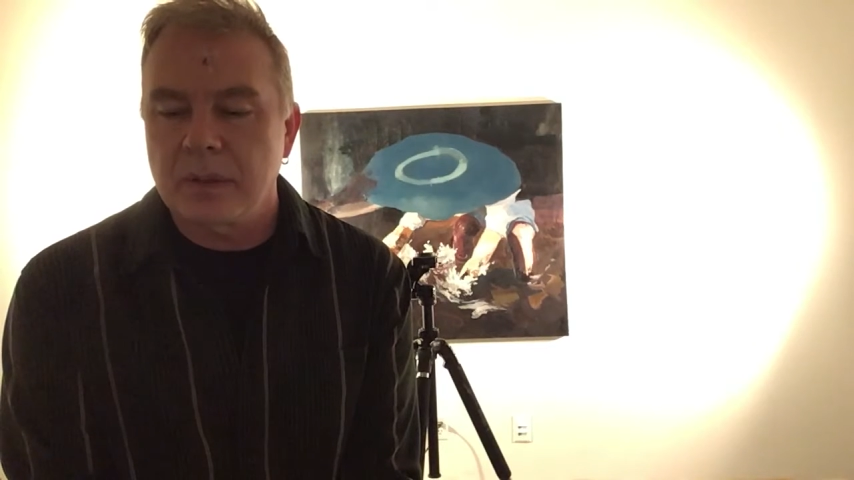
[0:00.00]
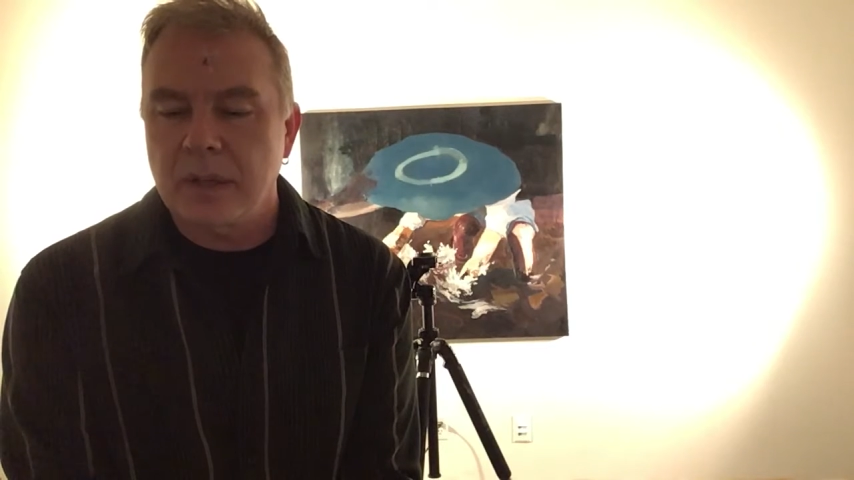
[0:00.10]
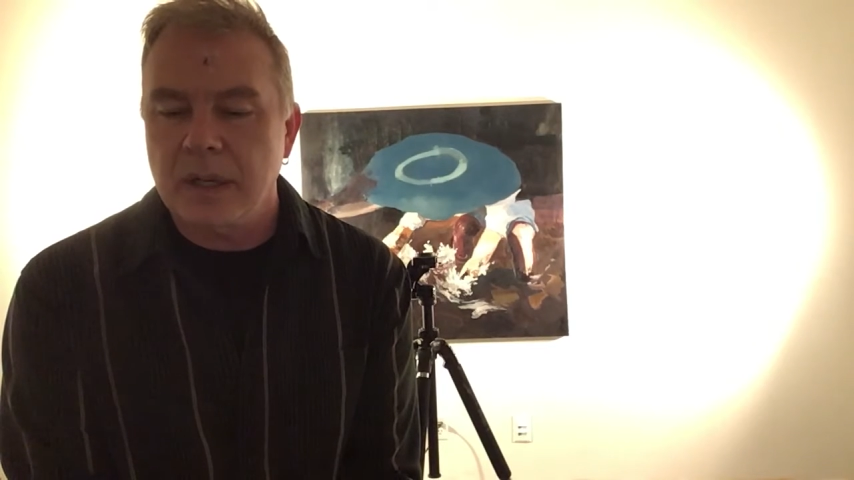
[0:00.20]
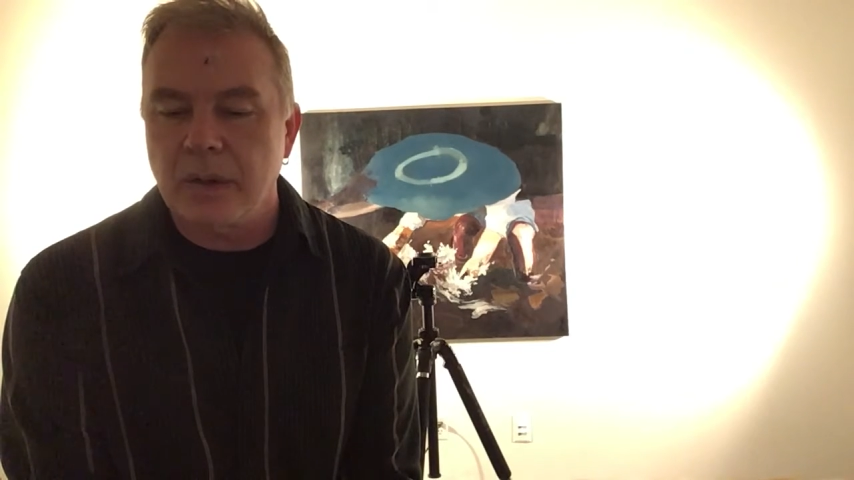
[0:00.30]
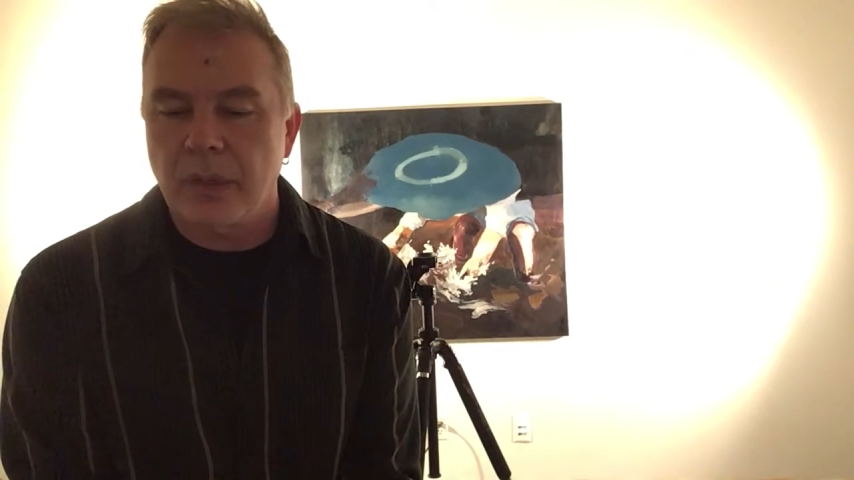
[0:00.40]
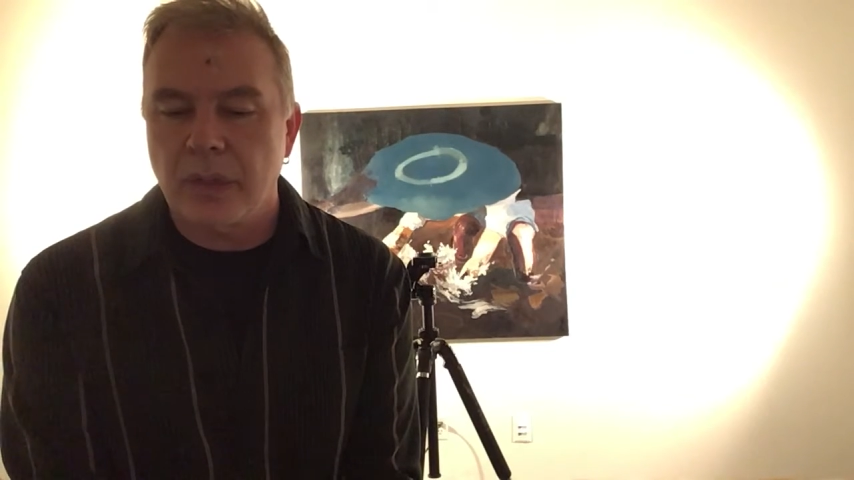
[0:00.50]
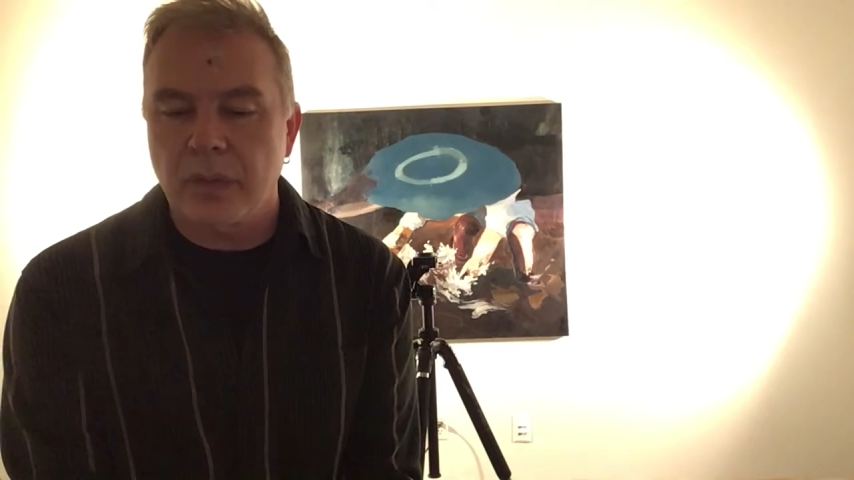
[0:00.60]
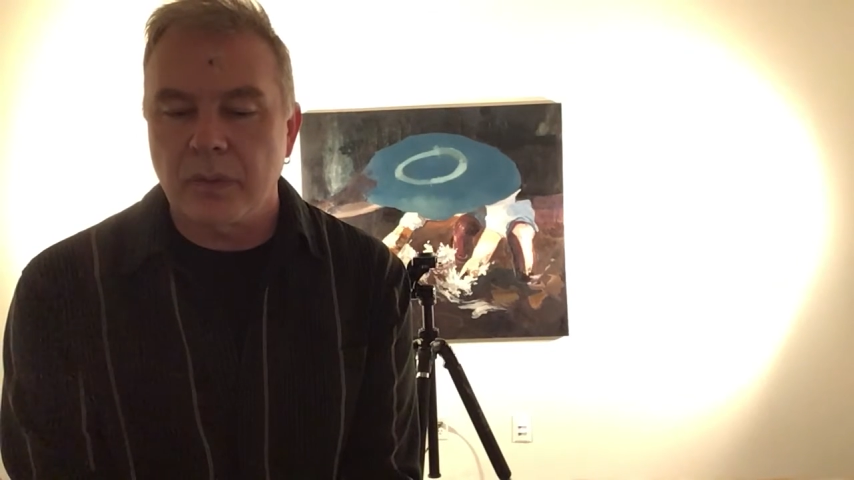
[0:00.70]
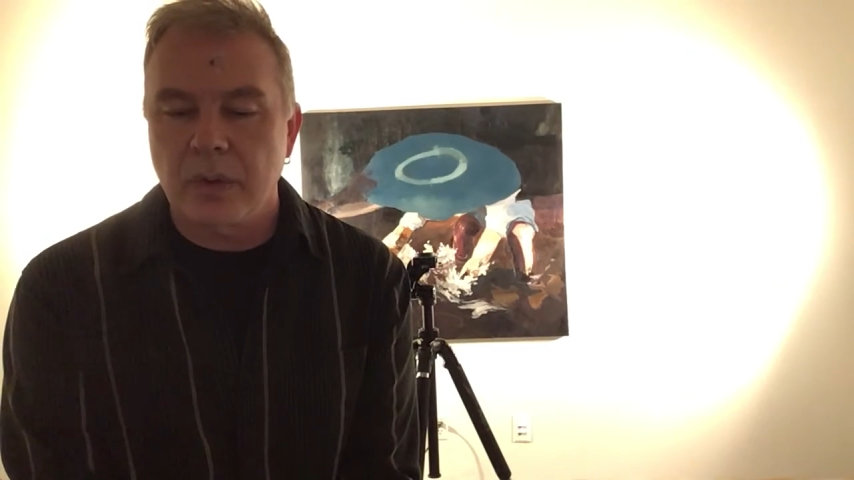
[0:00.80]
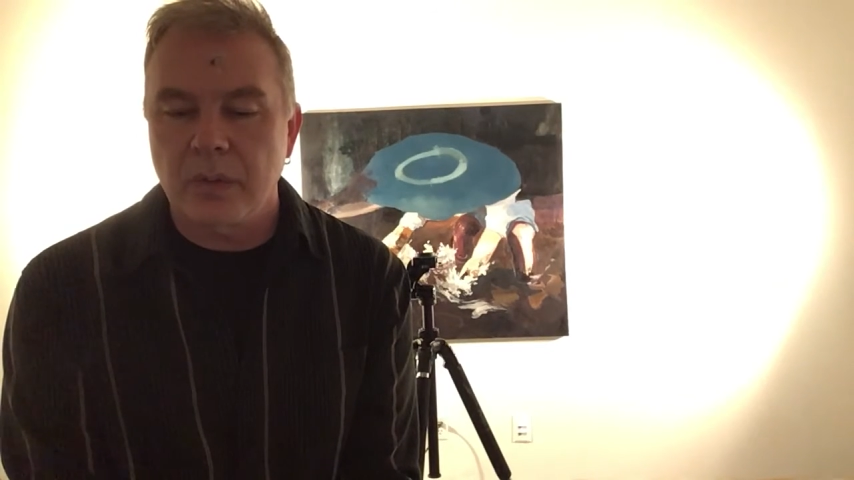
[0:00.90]
kind of
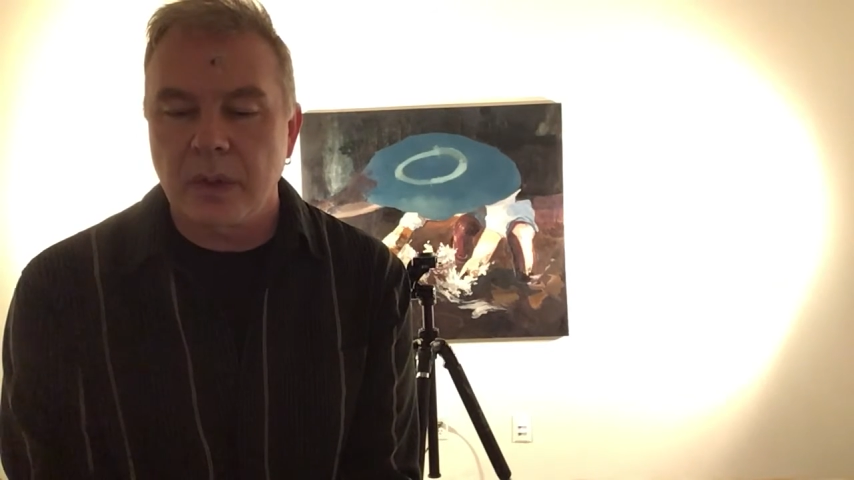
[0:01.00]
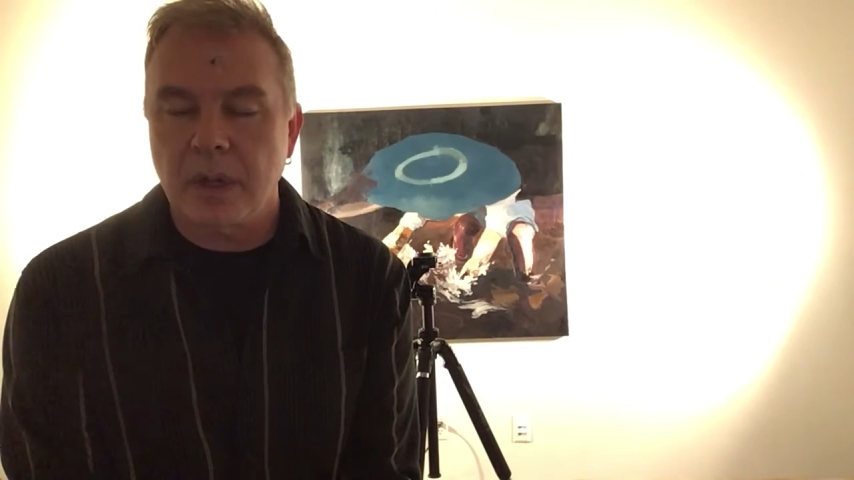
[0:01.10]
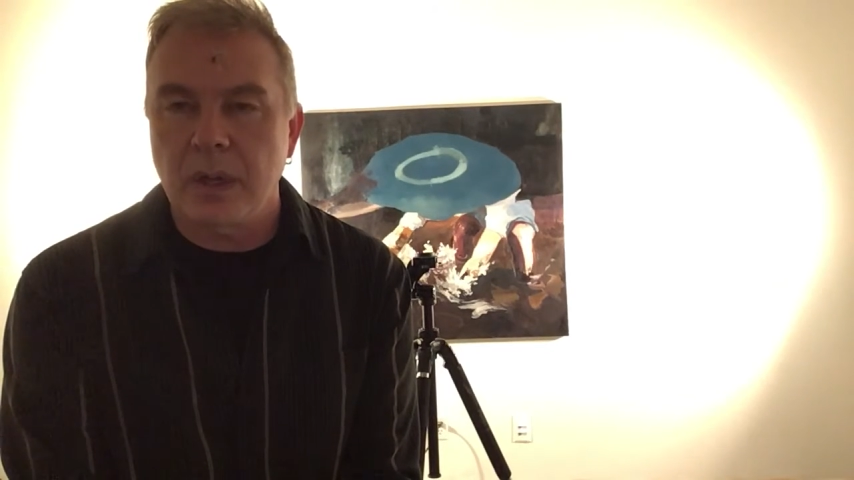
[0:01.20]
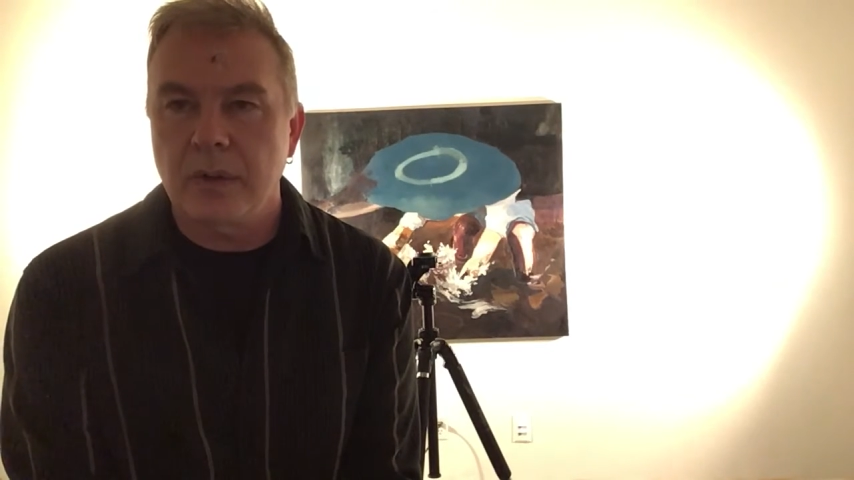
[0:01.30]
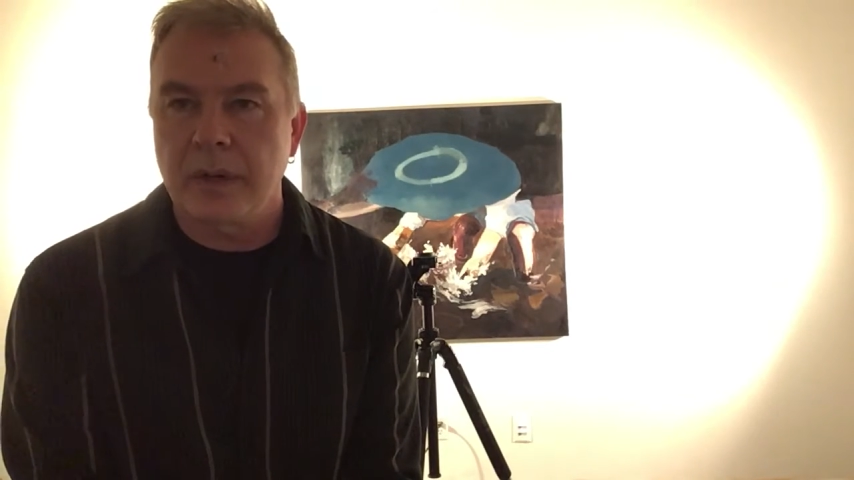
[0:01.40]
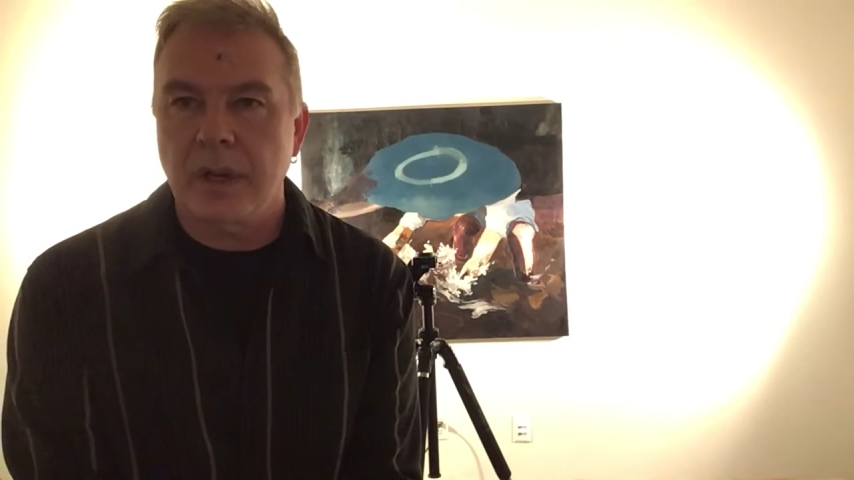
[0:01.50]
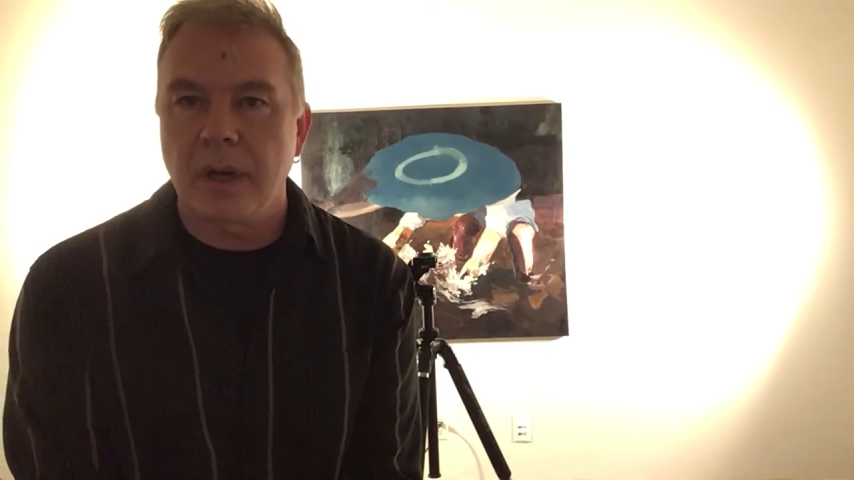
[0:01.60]
throw the coloring